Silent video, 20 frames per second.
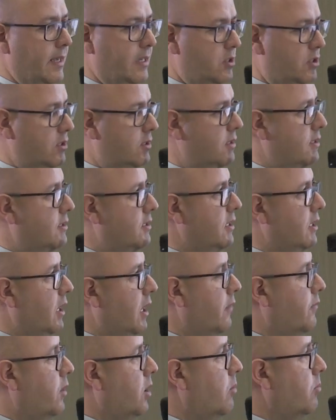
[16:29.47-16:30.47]
like GTT
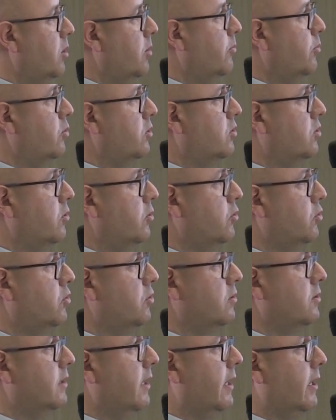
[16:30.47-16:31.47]
have come up with
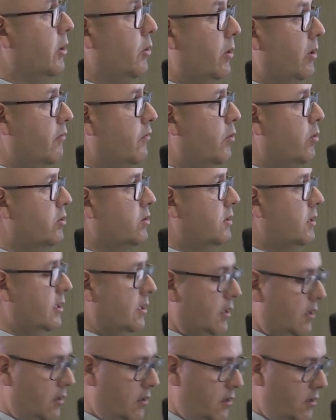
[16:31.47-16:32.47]
solutions like
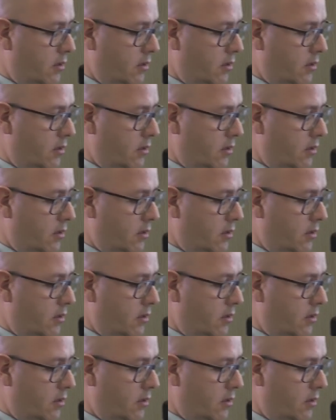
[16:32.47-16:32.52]
reinforcing